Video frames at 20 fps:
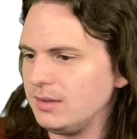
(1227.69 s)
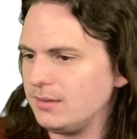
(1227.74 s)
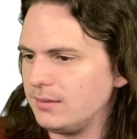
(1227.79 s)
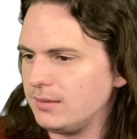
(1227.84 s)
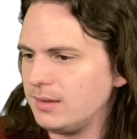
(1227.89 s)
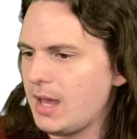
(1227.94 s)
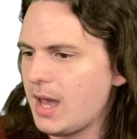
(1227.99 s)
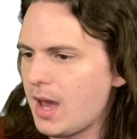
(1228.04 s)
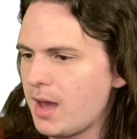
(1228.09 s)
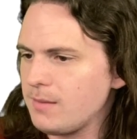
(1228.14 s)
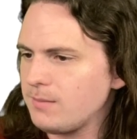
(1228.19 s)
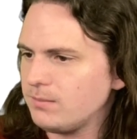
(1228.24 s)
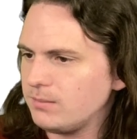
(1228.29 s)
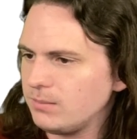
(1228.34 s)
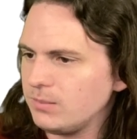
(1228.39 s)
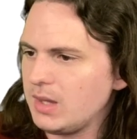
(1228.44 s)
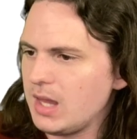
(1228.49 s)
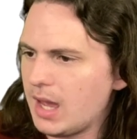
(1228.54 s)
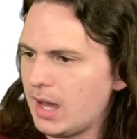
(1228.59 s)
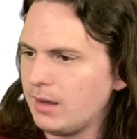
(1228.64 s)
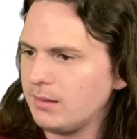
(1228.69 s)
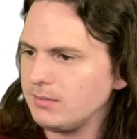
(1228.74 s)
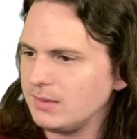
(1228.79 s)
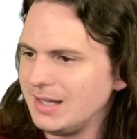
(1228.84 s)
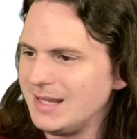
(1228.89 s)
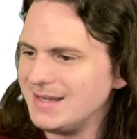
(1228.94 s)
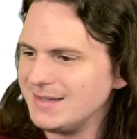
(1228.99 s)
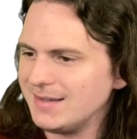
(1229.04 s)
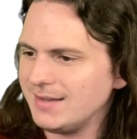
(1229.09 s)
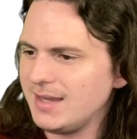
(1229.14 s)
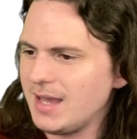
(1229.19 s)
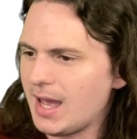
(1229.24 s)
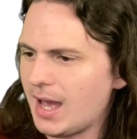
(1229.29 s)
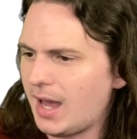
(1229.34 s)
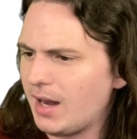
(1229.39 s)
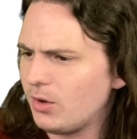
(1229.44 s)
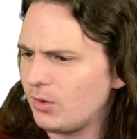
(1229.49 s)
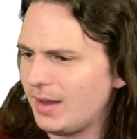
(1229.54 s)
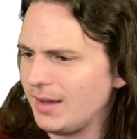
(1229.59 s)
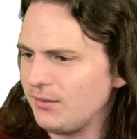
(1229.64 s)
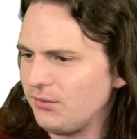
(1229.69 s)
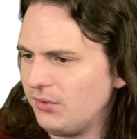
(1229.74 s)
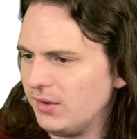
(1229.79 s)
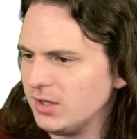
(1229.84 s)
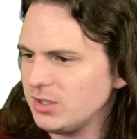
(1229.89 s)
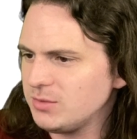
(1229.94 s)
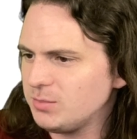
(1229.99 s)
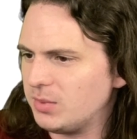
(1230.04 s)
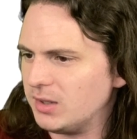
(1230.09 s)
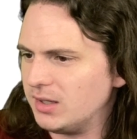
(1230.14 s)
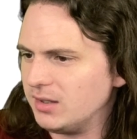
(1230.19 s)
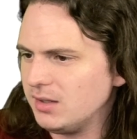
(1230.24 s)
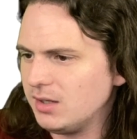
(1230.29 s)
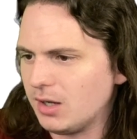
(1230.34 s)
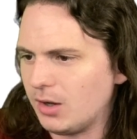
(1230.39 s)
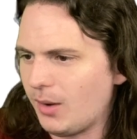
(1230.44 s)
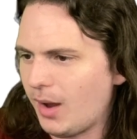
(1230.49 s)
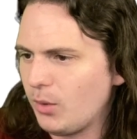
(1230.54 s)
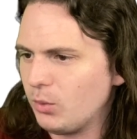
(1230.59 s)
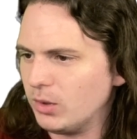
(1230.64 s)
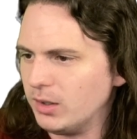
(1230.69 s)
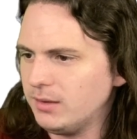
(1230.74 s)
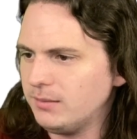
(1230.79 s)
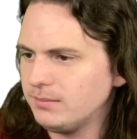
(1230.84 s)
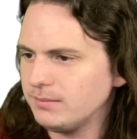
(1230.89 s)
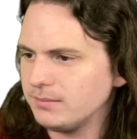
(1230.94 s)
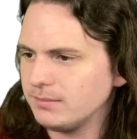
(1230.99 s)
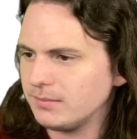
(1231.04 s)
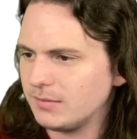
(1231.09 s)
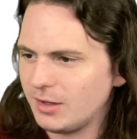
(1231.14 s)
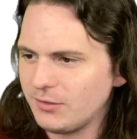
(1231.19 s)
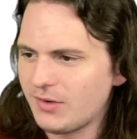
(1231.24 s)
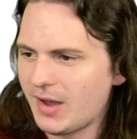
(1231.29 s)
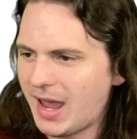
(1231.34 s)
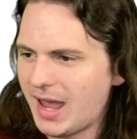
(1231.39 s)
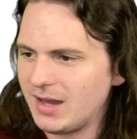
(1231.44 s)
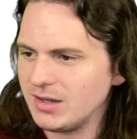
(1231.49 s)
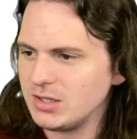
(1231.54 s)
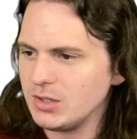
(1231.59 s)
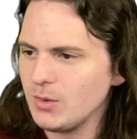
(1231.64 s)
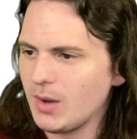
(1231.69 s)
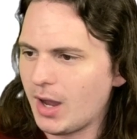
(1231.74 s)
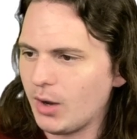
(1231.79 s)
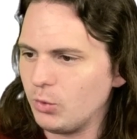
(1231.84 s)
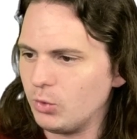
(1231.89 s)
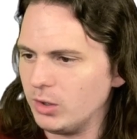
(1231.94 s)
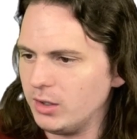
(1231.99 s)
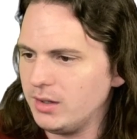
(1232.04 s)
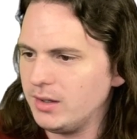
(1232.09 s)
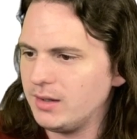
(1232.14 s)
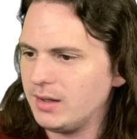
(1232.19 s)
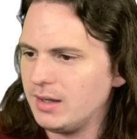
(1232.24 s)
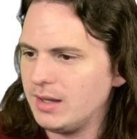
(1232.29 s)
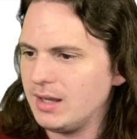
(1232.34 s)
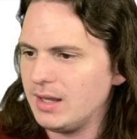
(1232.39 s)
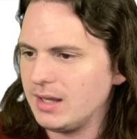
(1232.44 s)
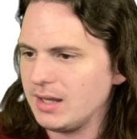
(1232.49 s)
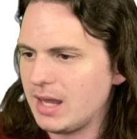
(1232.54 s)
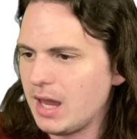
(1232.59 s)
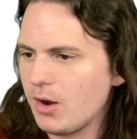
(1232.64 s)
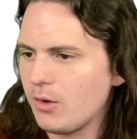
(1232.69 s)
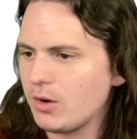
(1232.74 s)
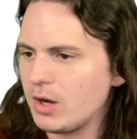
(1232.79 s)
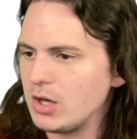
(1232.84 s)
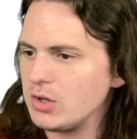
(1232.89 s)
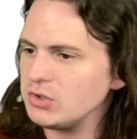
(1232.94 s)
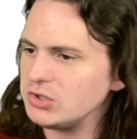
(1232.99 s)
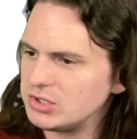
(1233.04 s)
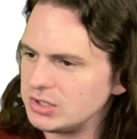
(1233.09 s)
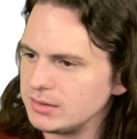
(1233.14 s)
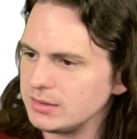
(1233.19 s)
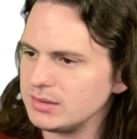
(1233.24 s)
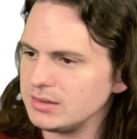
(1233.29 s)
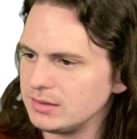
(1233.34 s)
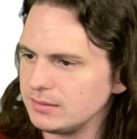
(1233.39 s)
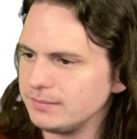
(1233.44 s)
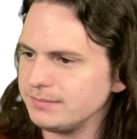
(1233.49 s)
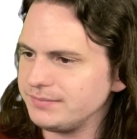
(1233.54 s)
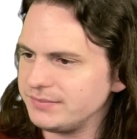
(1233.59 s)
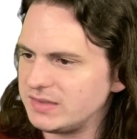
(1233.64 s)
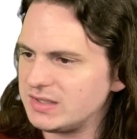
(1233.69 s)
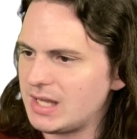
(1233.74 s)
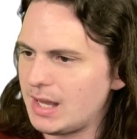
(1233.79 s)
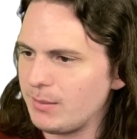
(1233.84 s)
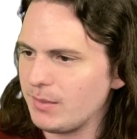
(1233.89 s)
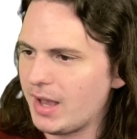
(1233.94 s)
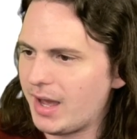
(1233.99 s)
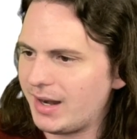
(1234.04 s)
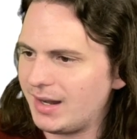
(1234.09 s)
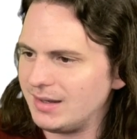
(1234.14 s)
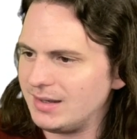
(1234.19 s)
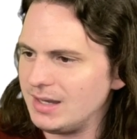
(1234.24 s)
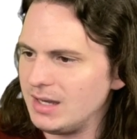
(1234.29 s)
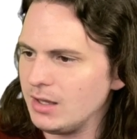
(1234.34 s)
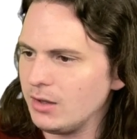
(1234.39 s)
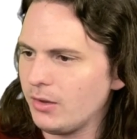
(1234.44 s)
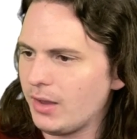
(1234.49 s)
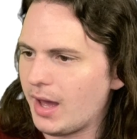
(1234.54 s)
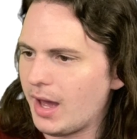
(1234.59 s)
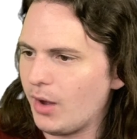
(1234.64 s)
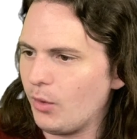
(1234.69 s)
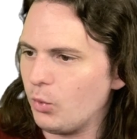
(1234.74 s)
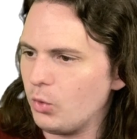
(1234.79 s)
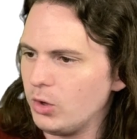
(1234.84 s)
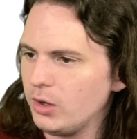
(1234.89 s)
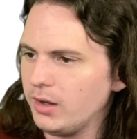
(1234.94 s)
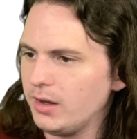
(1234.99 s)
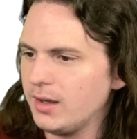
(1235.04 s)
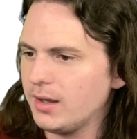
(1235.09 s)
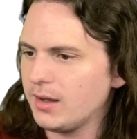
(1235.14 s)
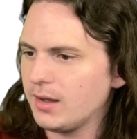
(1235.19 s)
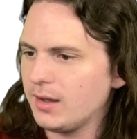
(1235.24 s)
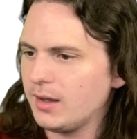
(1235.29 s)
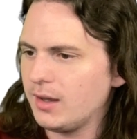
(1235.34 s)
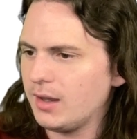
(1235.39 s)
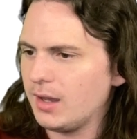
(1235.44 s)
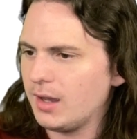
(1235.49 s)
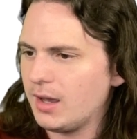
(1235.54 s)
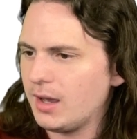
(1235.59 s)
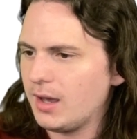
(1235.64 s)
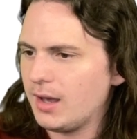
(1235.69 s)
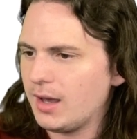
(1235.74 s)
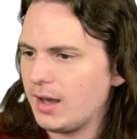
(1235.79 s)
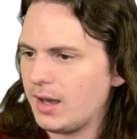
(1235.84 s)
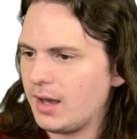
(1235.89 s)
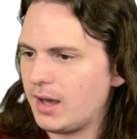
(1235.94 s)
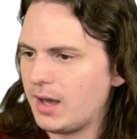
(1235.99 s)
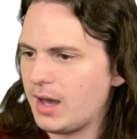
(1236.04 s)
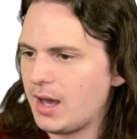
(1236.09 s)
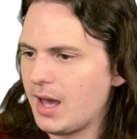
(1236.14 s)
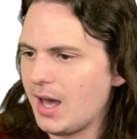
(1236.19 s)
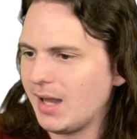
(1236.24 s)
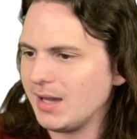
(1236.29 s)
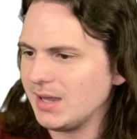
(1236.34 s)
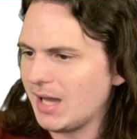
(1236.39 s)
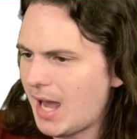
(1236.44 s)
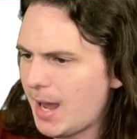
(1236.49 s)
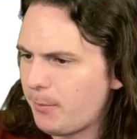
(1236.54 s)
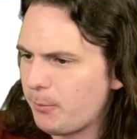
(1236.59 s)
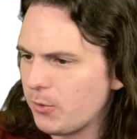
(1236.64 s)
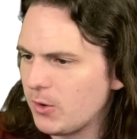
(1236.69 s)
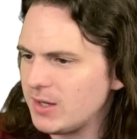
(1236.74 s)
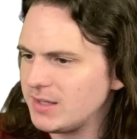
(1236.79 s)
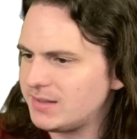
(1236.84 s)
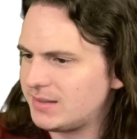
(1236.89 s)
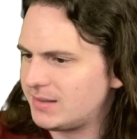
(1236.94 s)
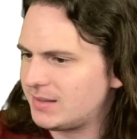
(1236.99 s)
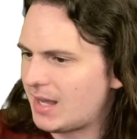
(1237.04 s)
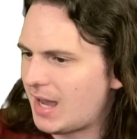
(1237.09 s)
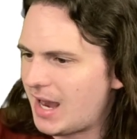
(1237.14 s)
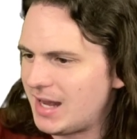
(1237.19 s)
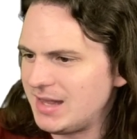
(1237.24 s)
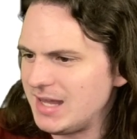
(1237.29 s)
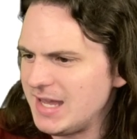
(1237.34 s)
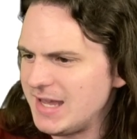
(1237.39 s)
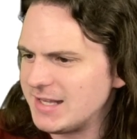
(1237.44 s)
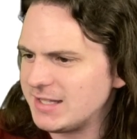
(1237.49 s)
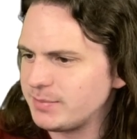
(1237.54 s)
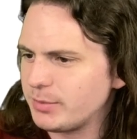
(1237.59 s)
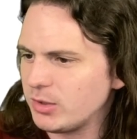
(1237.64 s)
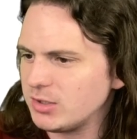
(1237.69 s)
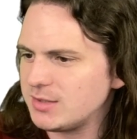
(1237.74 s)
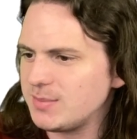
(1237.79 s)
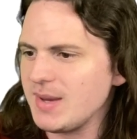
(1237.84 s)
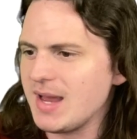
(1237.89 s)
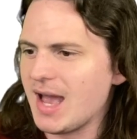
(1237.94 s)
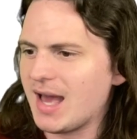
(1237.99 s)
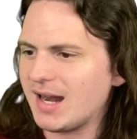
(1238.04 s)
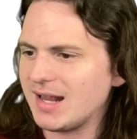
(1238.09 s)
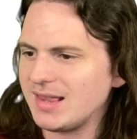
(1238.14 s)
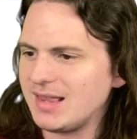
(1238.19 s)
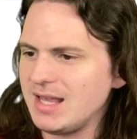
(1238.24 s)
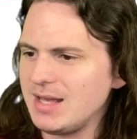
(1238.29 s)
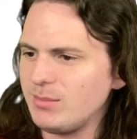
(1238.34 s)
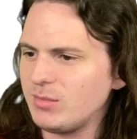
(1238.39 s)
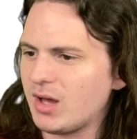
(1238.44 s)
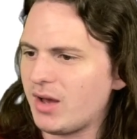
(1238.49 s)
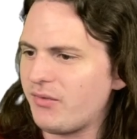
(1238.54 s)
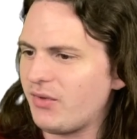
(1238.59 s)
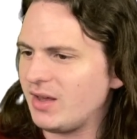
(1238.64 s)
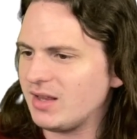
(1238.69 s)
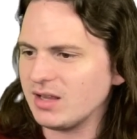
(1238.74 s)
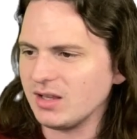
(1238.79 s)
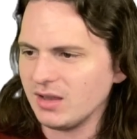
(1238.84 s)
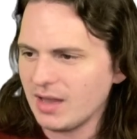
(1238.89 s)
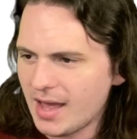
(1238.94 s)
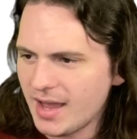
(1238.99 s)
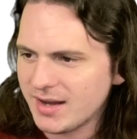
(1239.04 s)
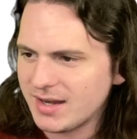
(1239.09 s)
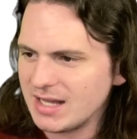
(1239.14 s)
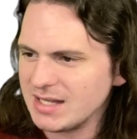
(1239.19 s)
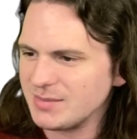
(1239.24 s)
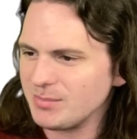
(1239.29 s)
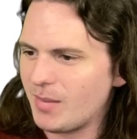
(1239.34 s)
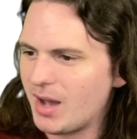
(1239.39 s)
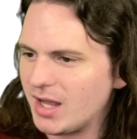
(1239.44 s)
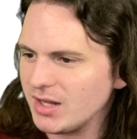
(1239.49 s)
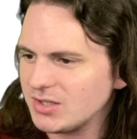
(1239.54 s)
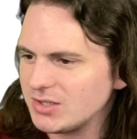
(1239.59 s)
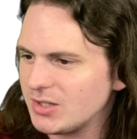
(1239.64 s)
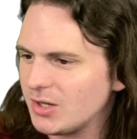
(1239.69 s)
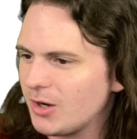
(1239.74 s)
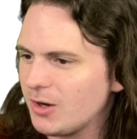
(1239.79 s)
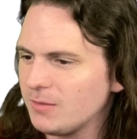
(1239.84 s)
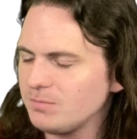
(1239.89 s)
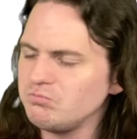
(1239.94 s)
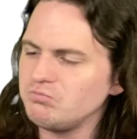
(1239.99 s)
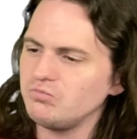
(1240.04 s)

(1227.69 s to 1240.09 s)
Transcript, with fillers: yeah, yeah, e yeah, I don't like fish, but, you know, I would. If I had to, I would. Gyarados, same kind of deal, I would. Uh, Lapras, I think it's supposed to be kind of themed off like the Loch Ness Monster,